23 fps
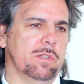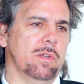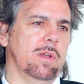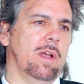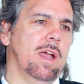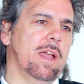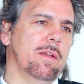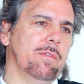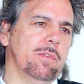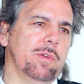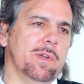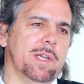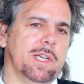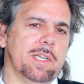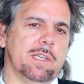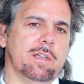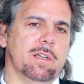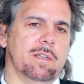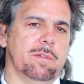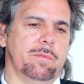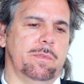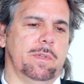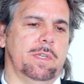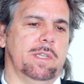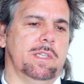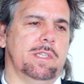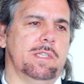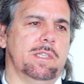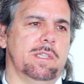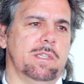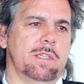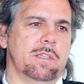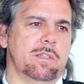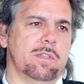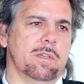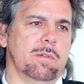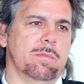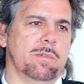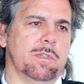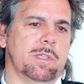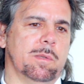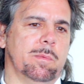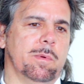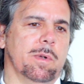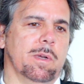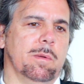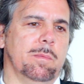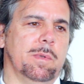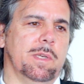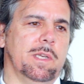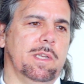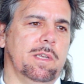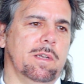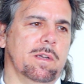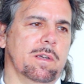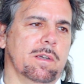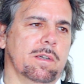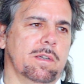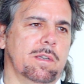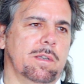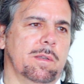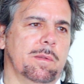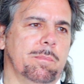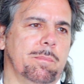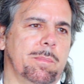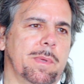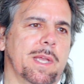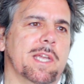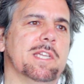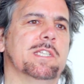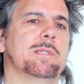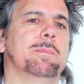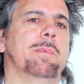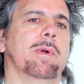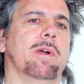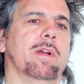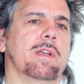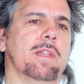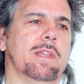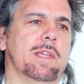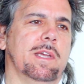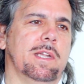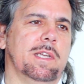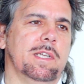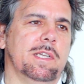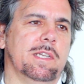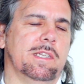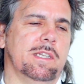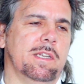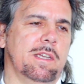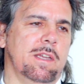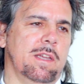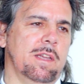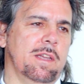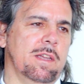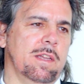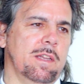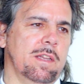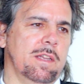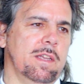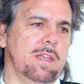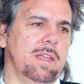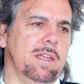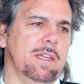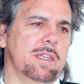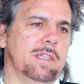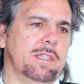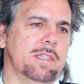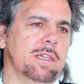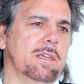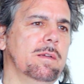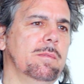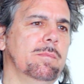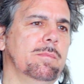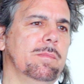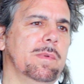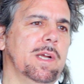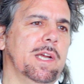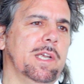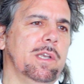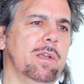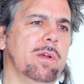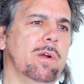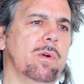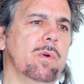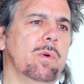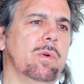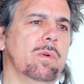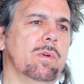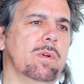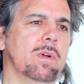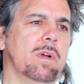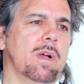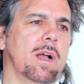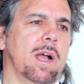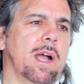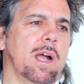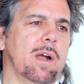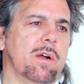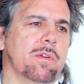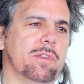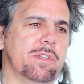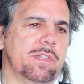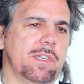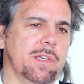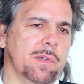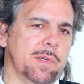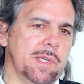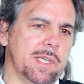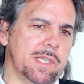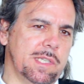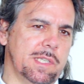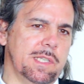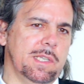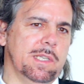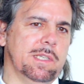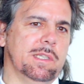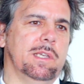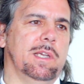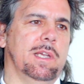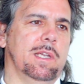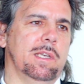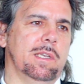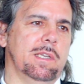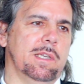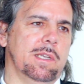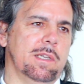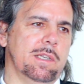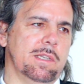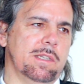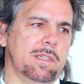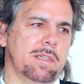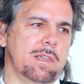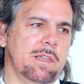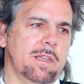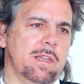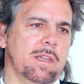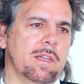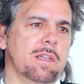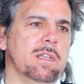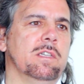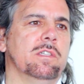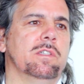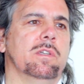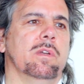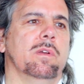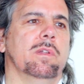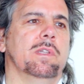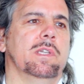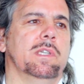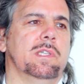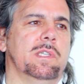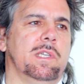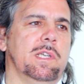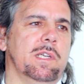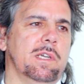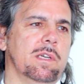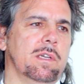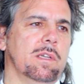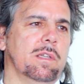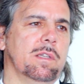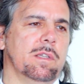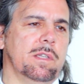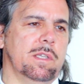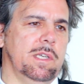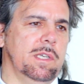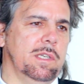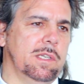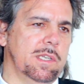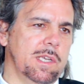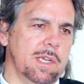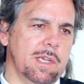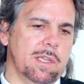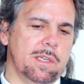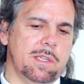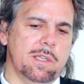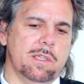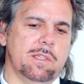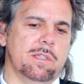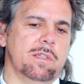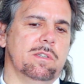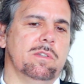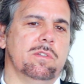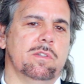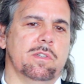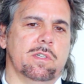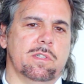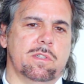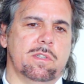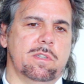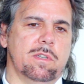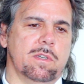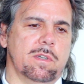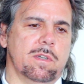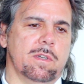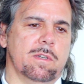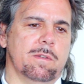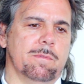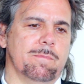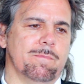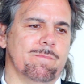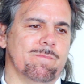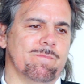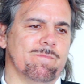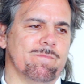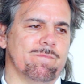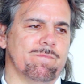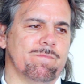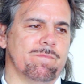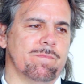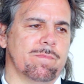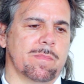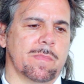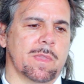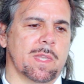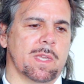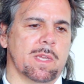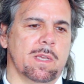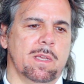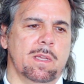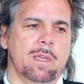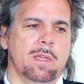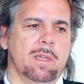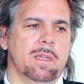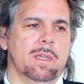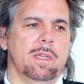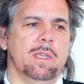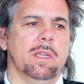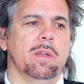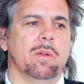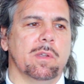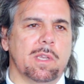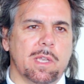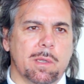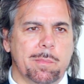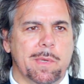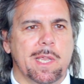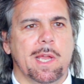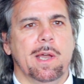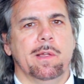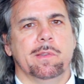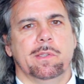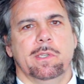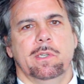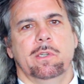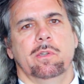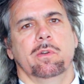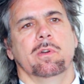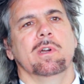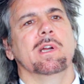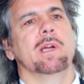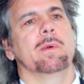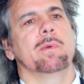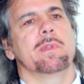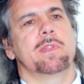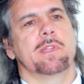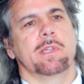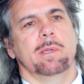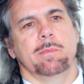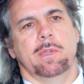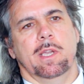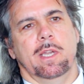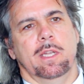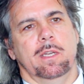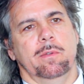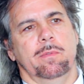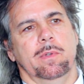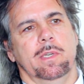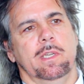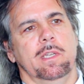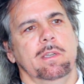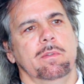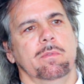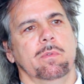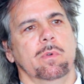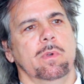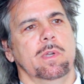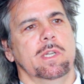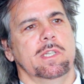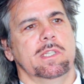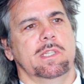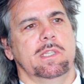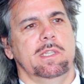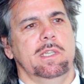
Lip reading: So I have great confidence in the service department here. And the best part of that is I know how serious the intent is. So the intent isn't just to, get me out the door with some kind of an invoice.